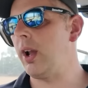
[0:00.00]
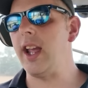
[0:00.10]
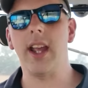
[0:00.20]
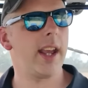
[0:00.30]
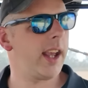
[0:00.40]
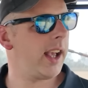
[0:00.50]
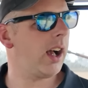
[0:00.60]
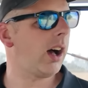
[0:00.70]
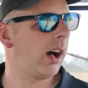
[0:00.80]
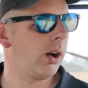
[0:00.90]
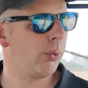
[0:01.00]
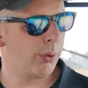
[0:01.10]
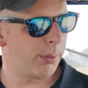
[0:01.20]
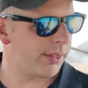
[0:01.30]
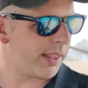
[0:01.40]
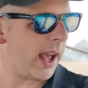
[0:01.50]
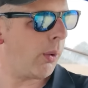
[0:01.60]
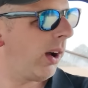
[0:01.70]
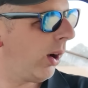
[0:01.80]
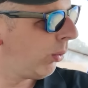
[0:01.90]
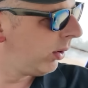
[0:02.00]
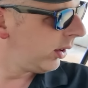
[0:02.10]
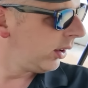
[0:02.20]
where are we with that? Well,